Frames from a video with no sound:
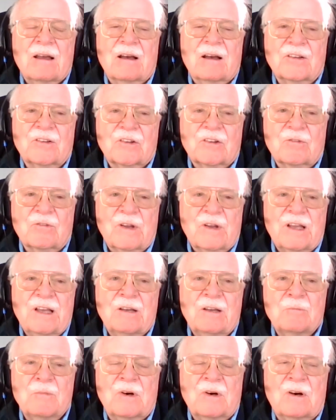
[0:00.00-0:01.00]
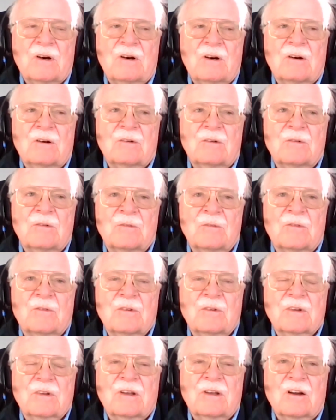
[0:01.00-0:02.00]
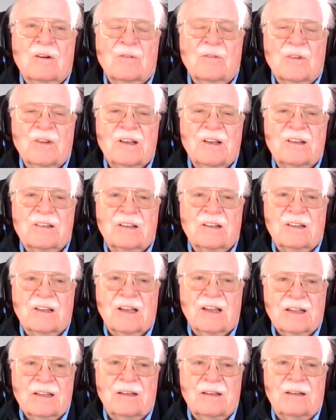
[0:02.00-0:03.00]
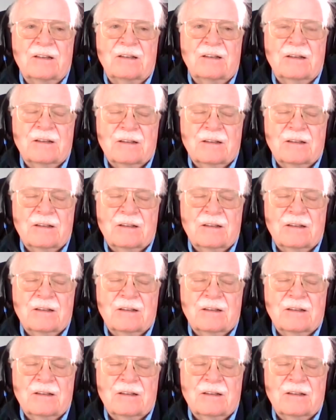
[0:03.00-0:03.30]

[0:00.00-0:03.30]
a stream of carefully selected